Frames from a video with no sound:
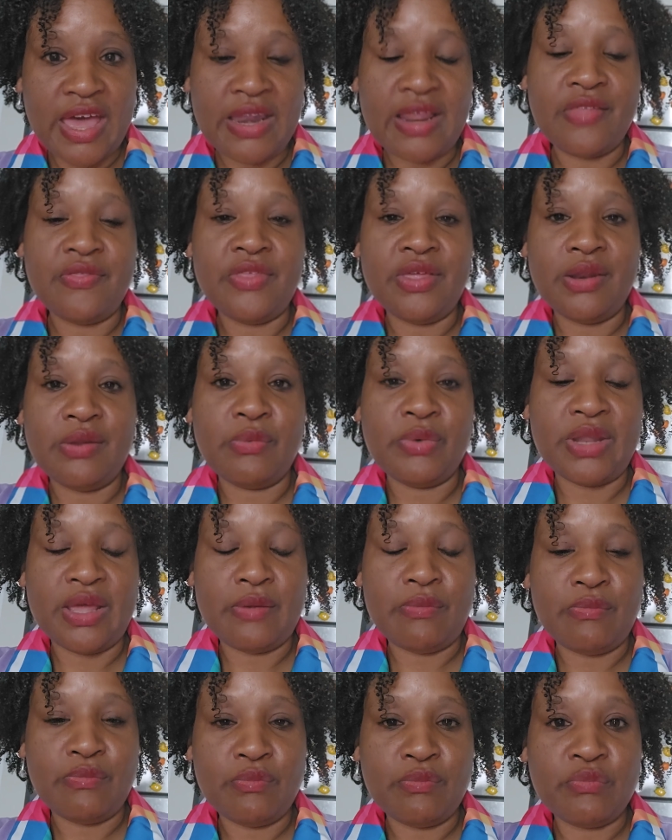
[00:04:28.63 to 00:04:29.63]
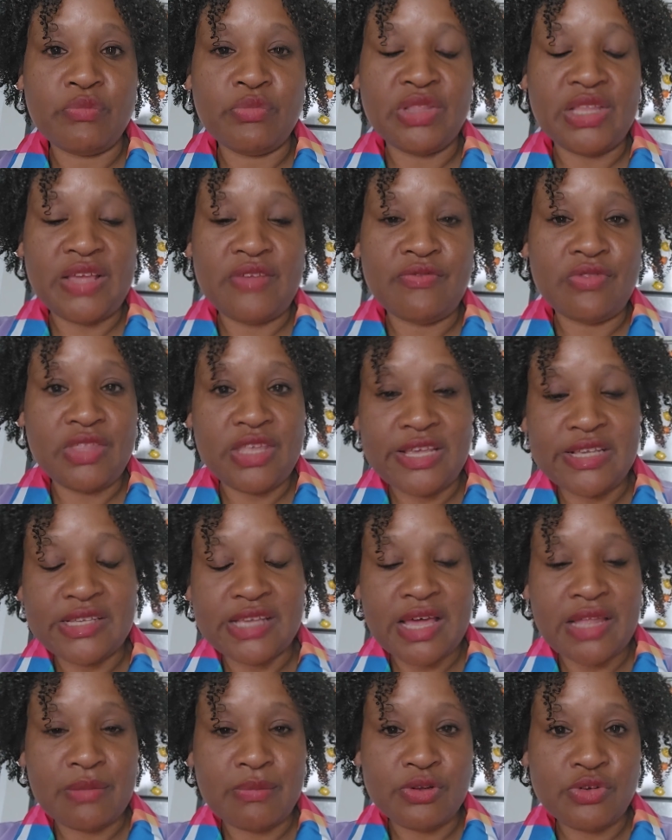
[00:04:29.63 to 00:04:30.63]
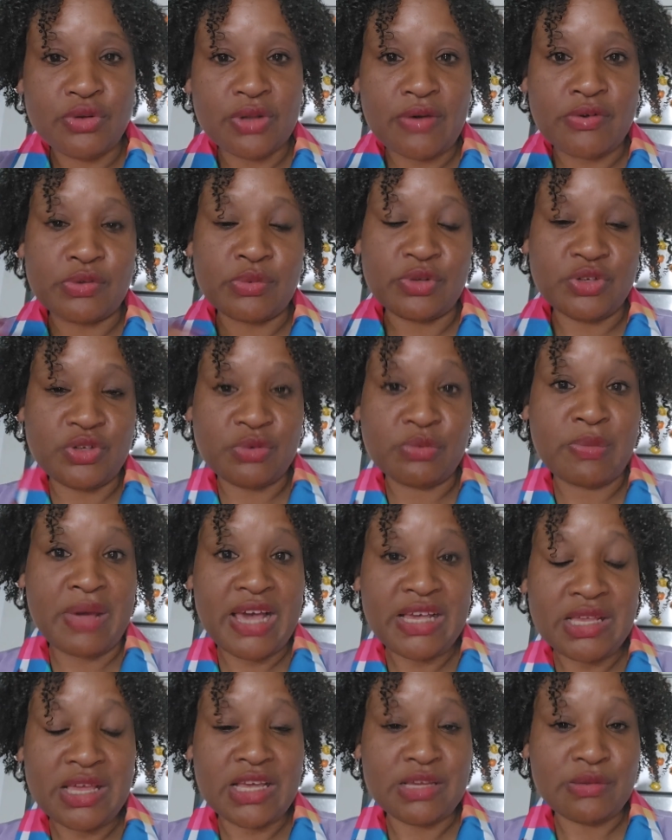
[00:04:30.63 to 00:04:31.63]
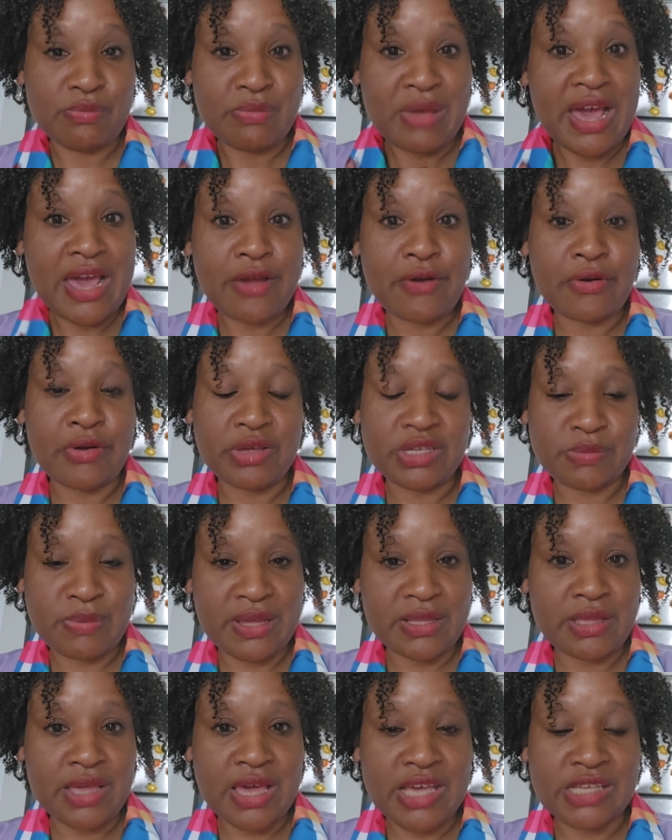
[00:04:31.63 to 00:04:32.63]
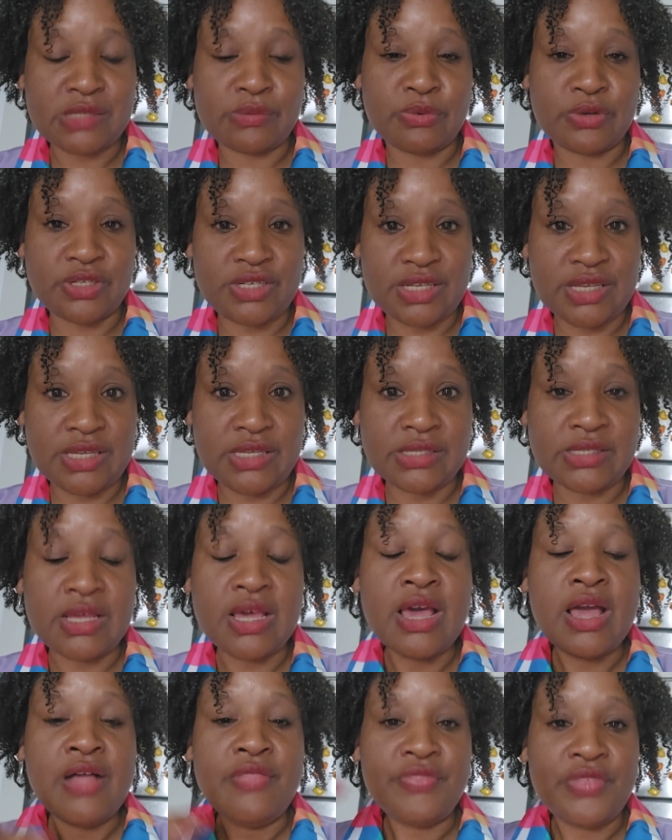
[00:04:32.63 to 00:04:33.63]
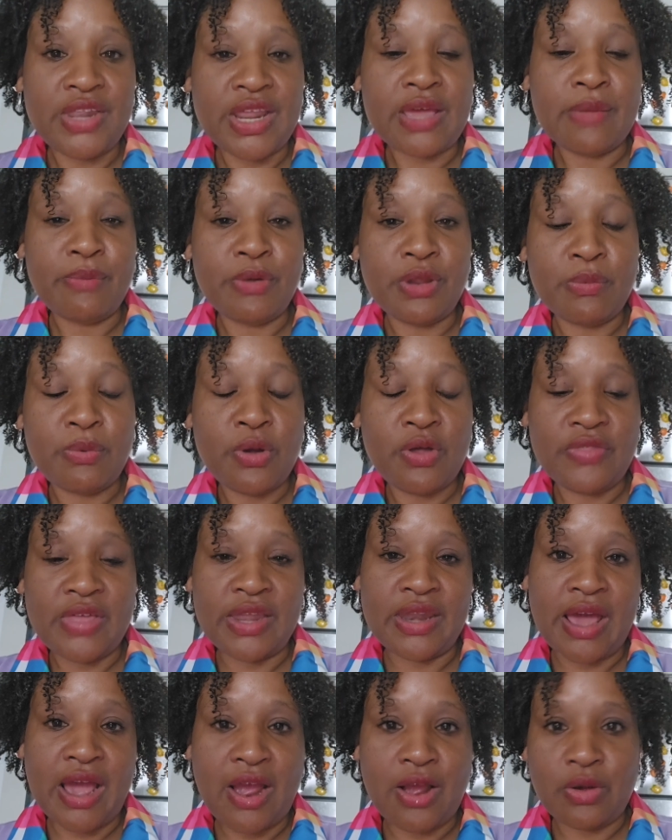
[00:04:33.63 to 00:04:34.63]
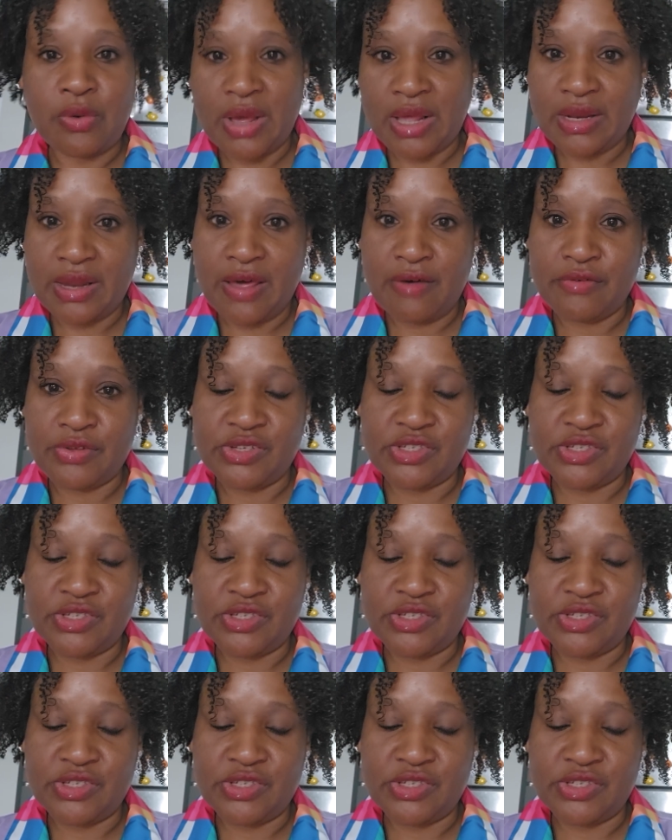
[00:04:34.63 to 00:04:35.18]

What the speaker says: And then when they leave these elementary levels, which is my area of expertise, then they can build upon that in higher grade levels.